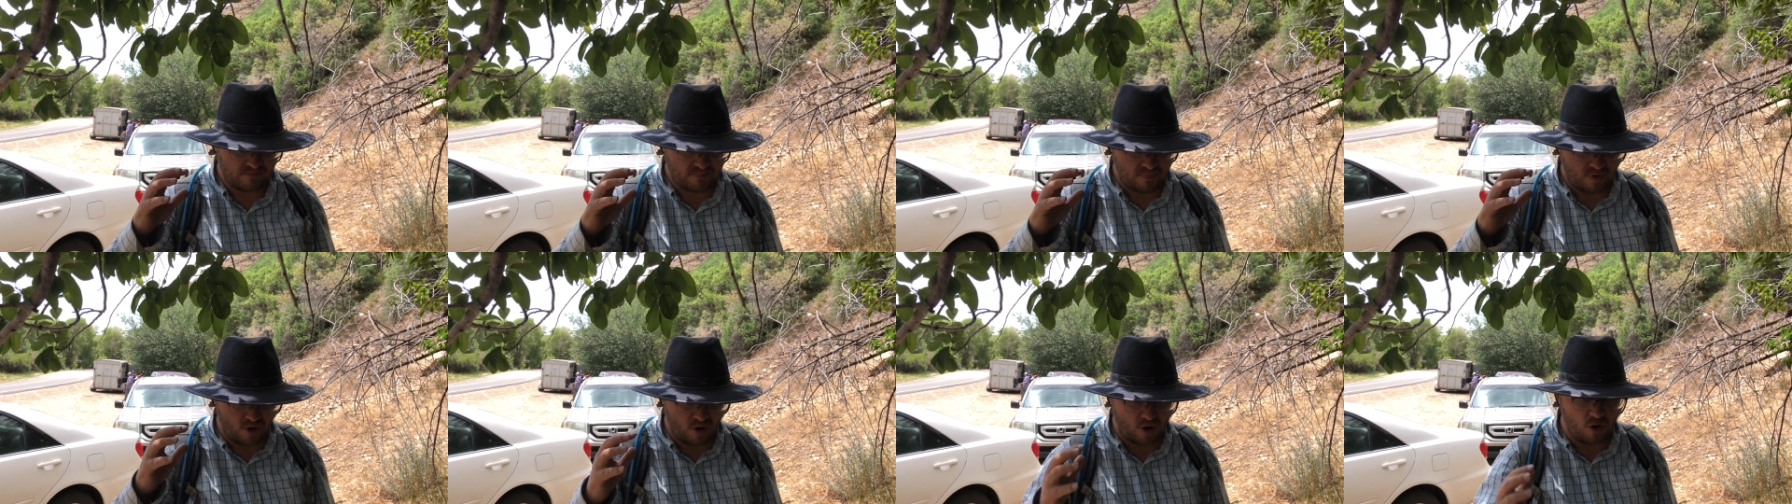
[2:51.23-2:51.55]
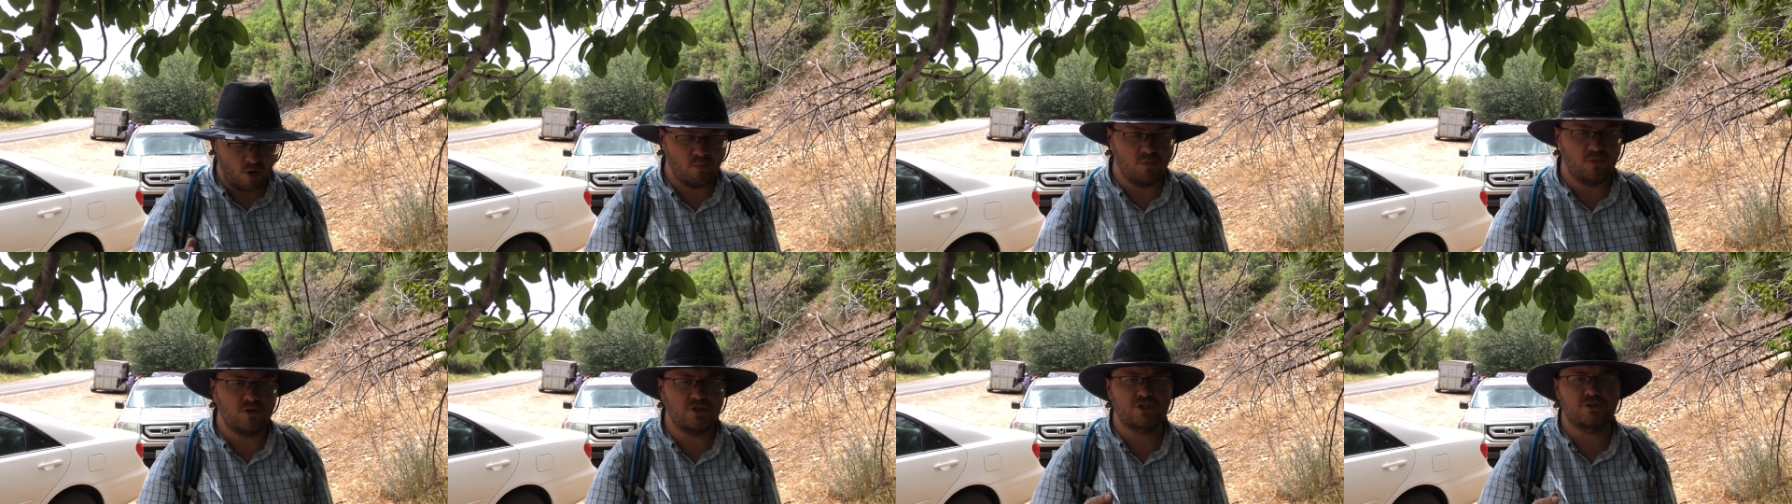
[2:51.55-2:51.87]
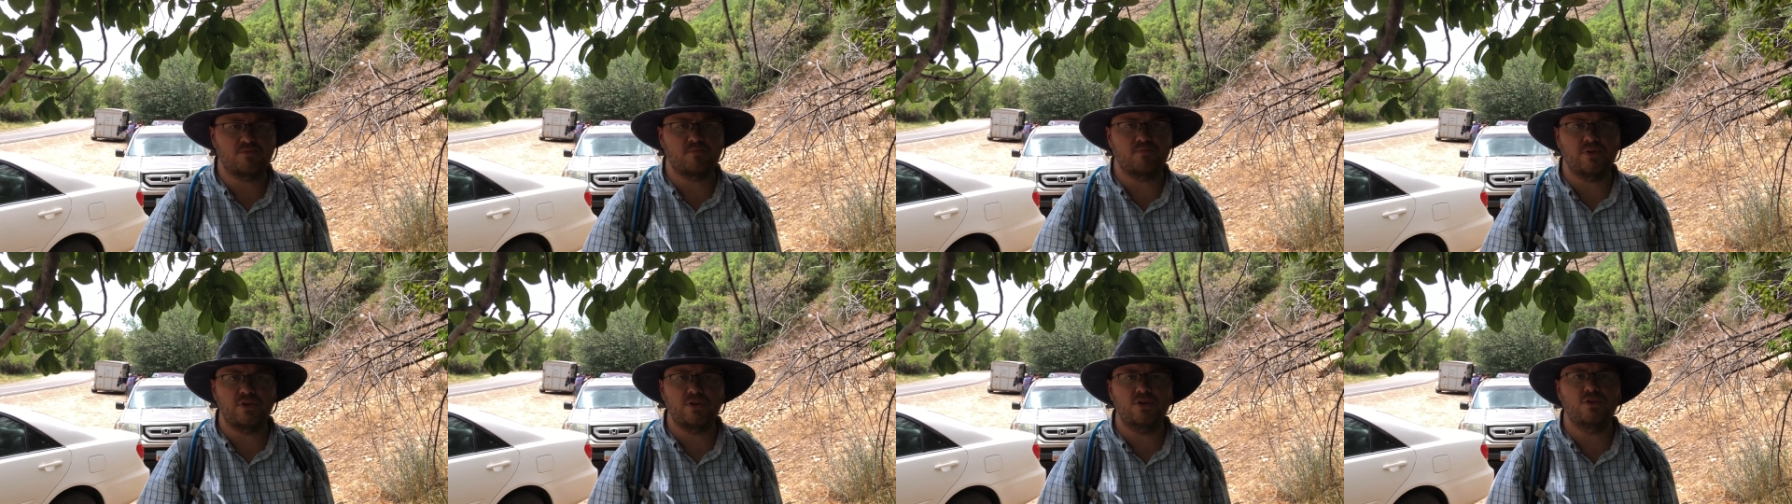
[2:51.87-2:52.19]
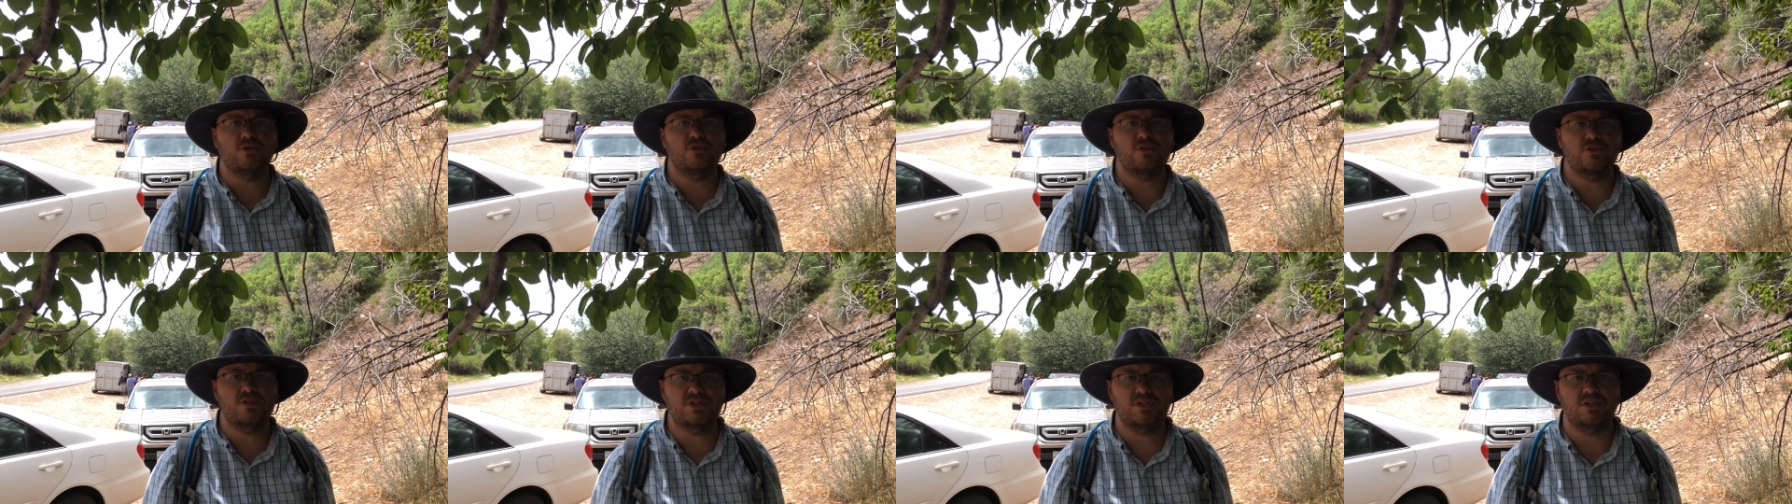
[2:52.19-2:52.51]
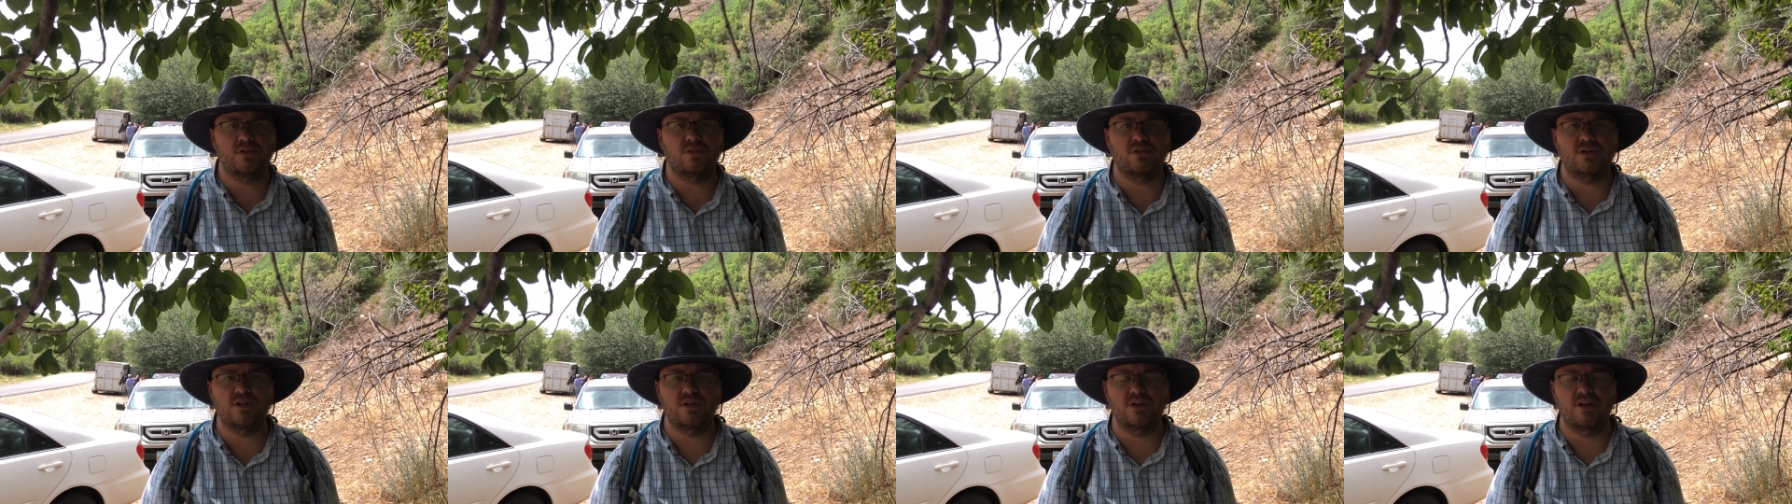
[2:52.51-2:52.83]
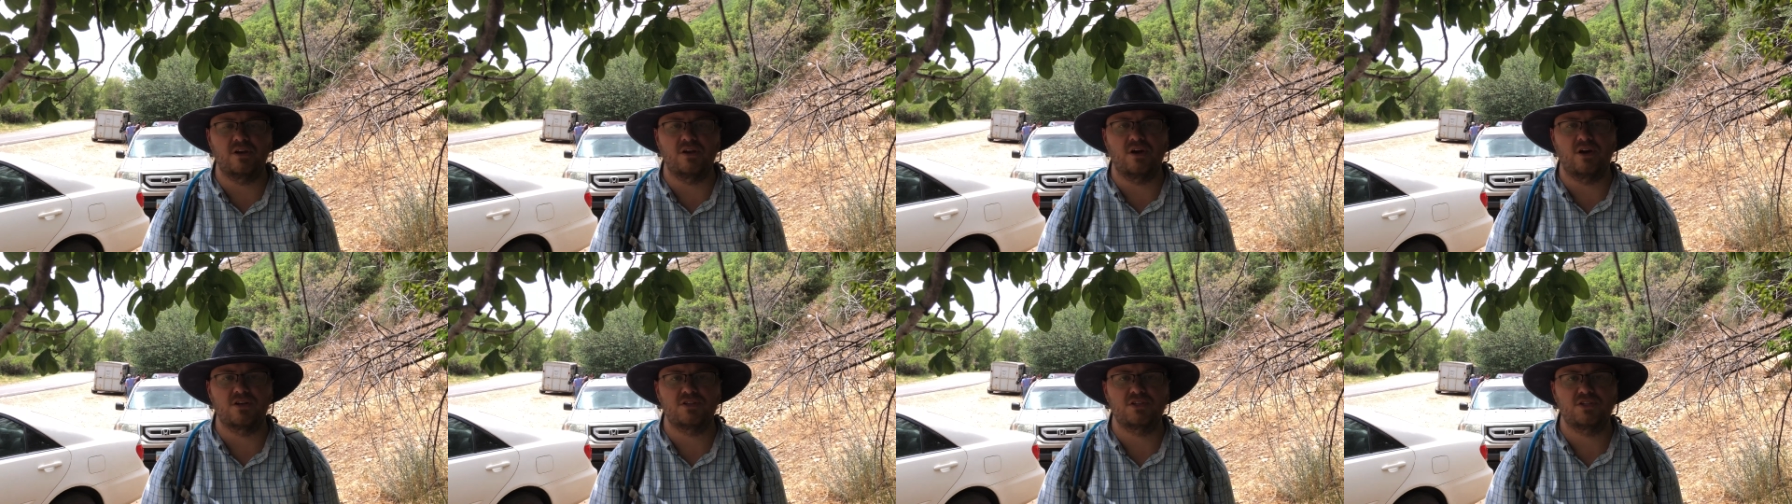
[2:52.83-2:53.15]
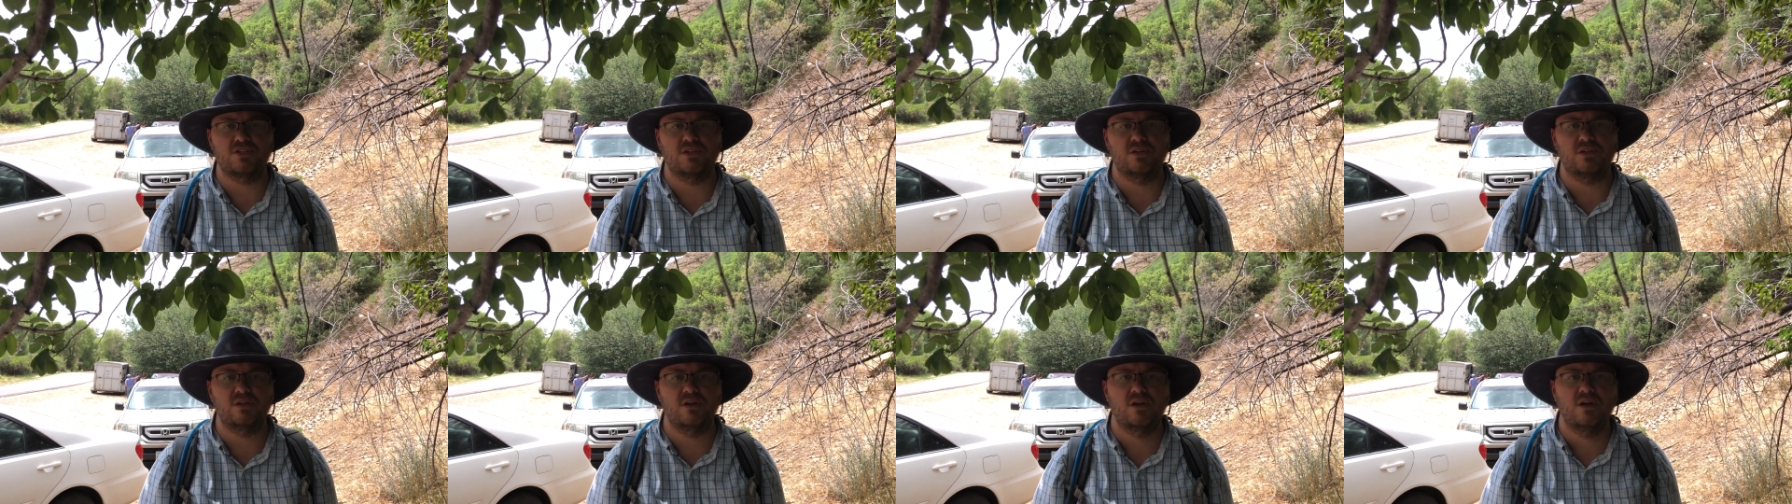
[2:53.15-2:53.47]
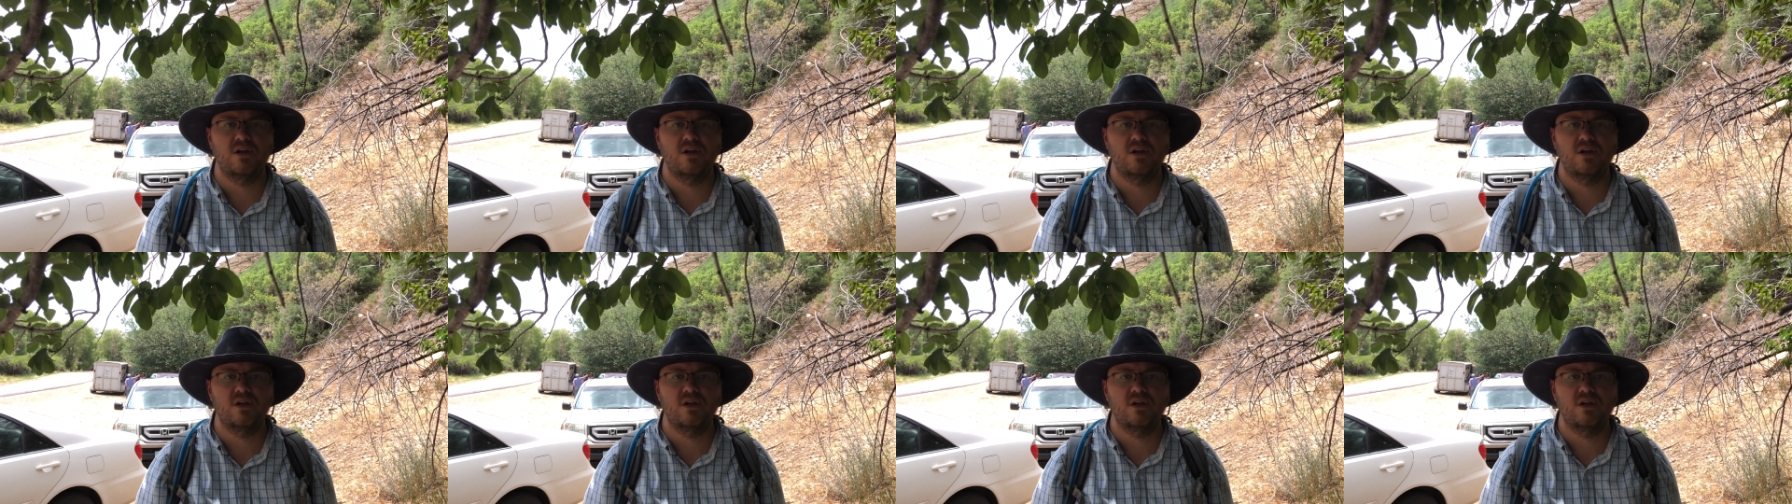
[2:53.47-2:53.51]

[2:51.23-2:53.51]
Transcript: almost pure silicon and oxygen.